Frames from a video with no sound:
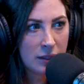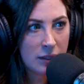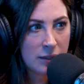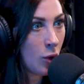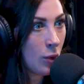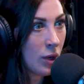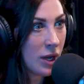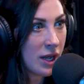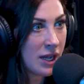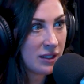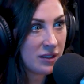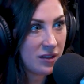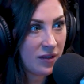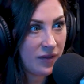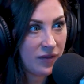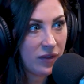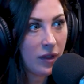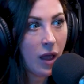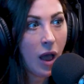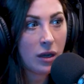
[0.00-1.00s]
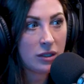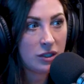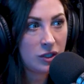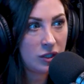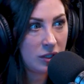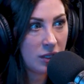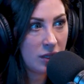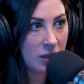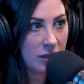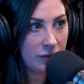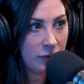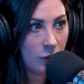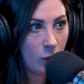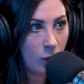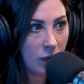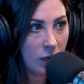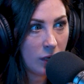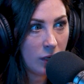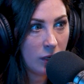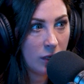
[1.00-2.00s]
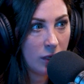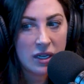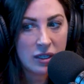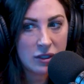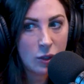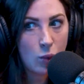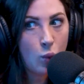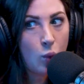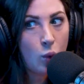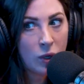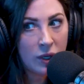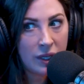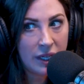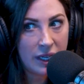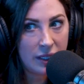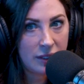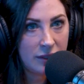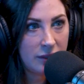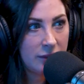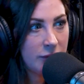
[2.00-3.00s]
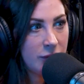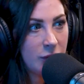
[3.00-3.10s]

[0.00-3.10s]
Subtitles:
So it's flush to the floor. But here's a warning.